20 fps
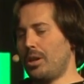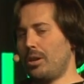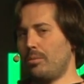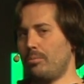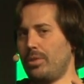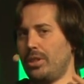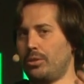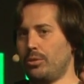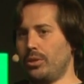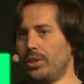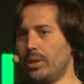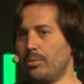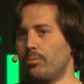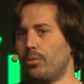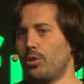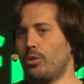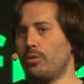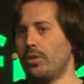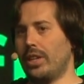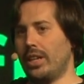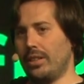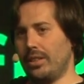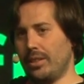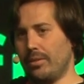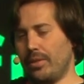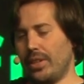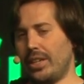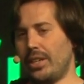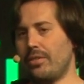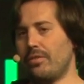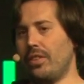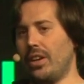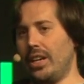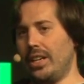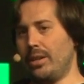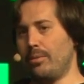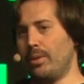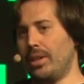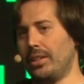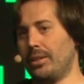between the prover and the
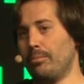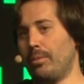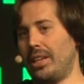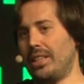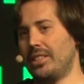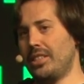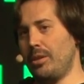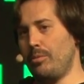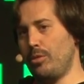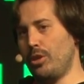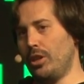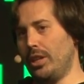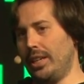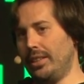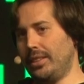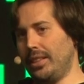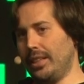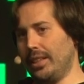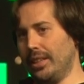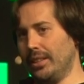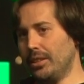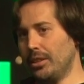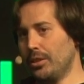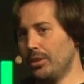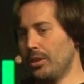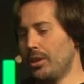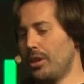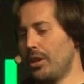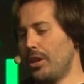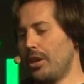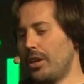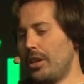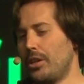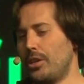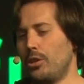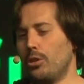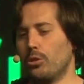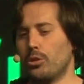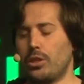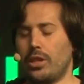verifier by simulating it
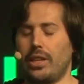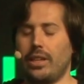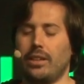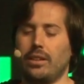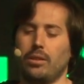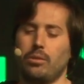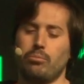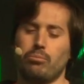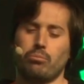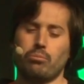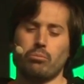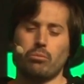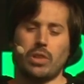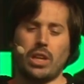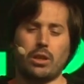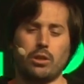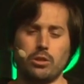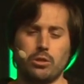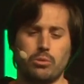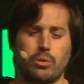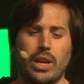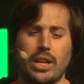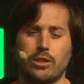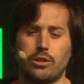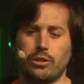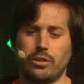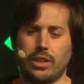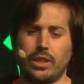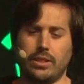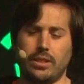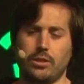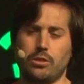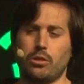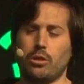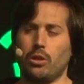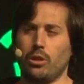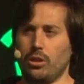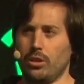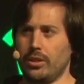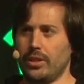using a construction that is
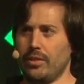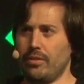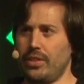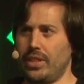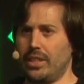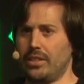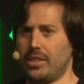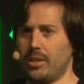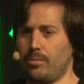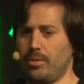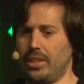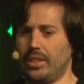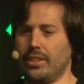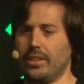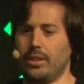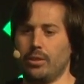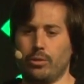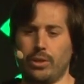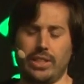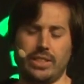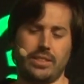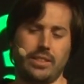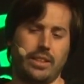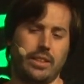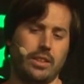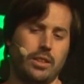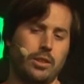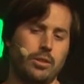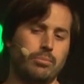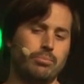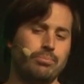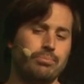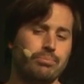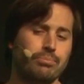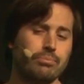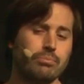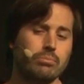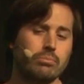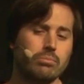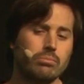called the Fiat-Shamir heuristic.
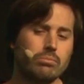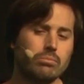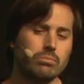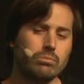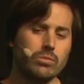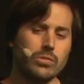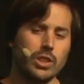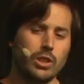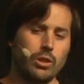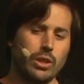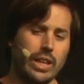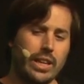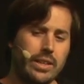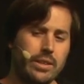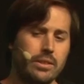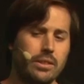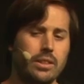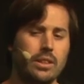Okay?